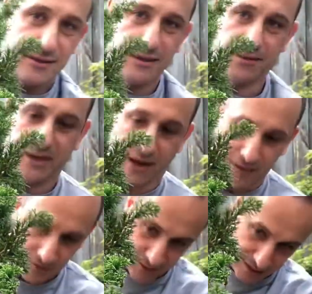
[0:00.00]
There we go.
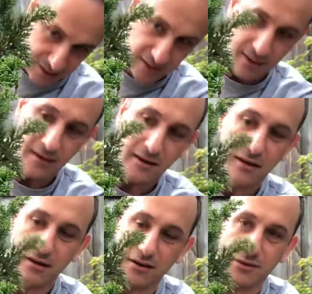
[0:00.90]

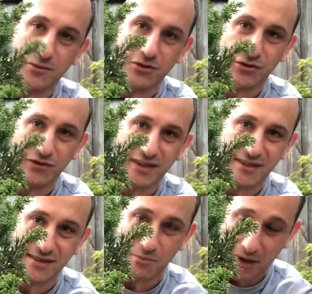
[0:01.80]
I'm not sure if you can
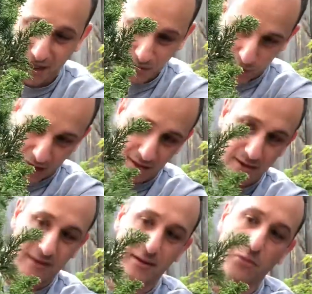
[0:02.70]
see much, but
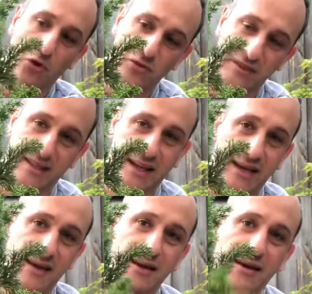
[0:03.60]
the ball's in
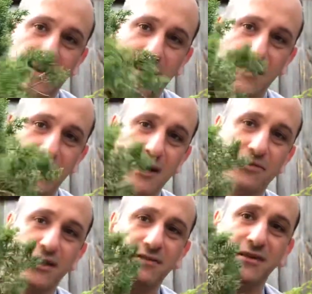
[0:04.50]
there. Now,
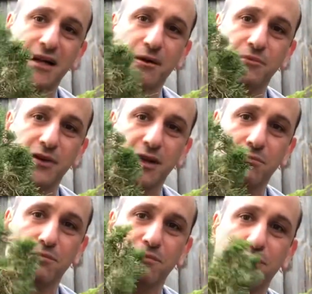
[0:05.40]
if I lift it up, you can
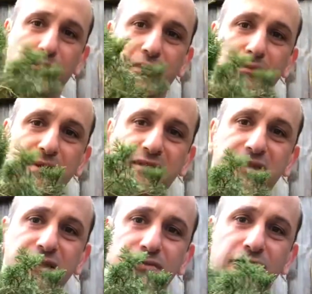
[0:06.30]
probably
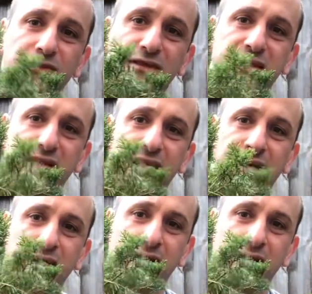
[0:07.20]
see the roots in there,